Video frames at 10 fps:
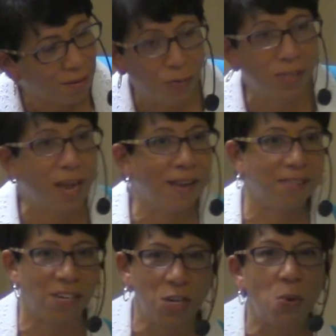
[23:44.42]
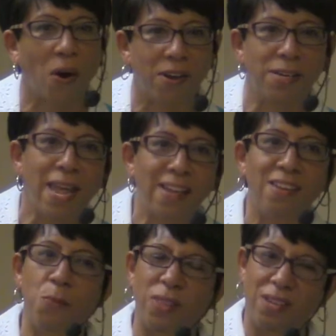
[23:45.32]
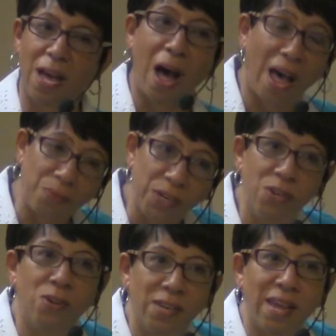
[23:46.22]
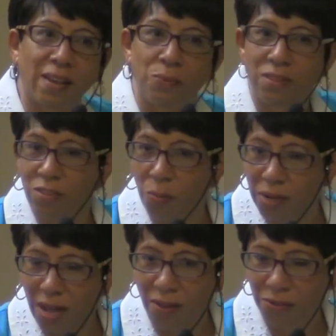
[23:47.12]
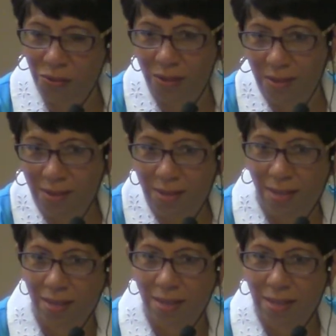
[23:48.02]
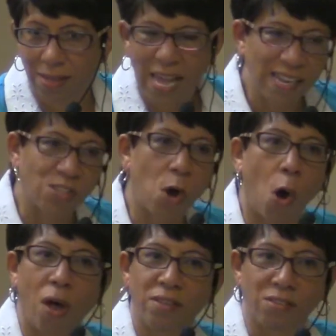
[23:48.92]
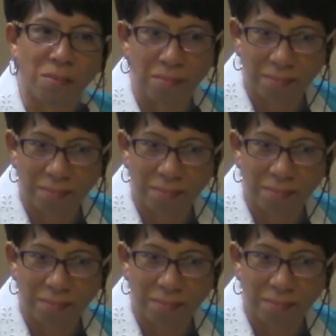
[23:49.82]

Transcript: Realize that you are connecting with God when you connect with someone else. That's awesome.